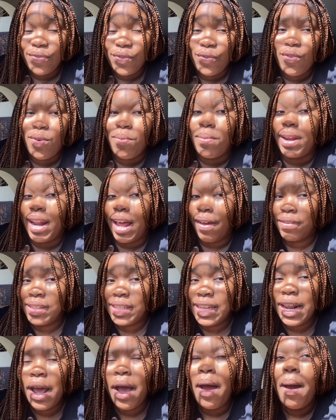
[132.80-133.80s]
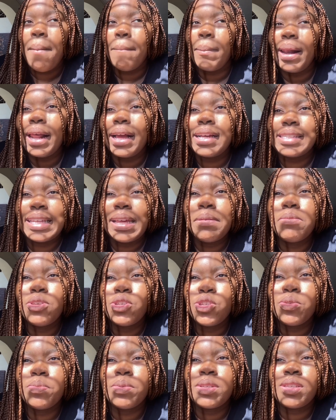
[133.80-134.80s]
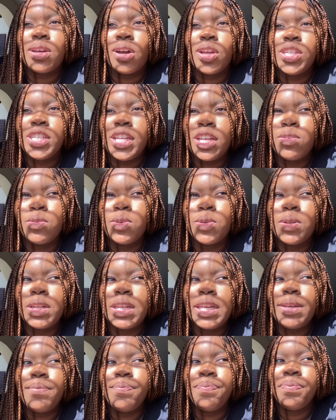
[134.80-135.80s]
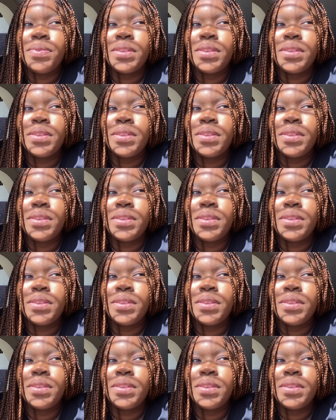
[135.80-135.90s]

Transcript: From what I've seen. But like some YouTubers are genuinely